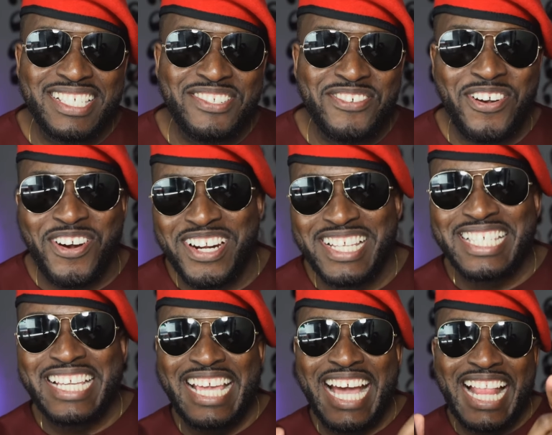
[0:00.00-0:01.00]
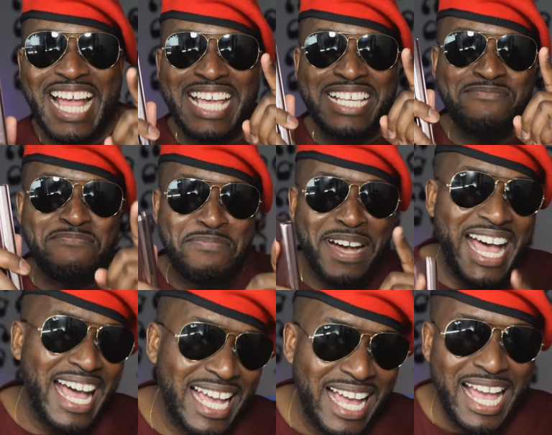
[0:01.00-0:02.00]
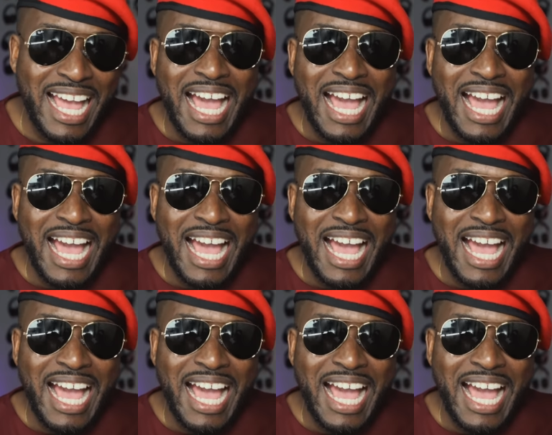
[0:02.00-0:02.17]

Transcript: You know, Colonel Singala is back,